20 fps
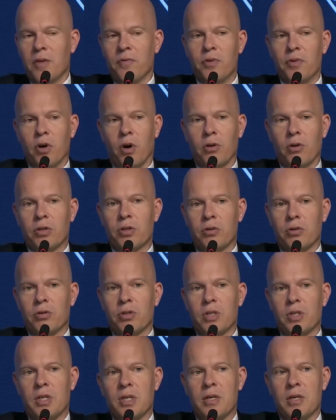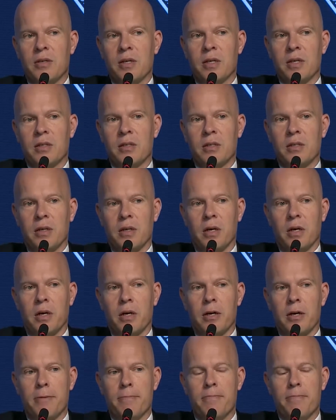We also see that
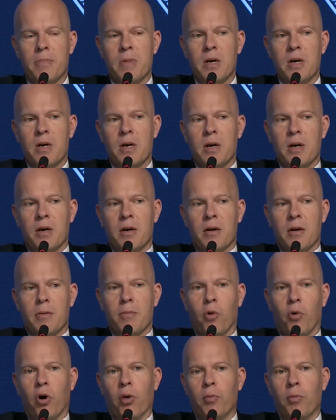more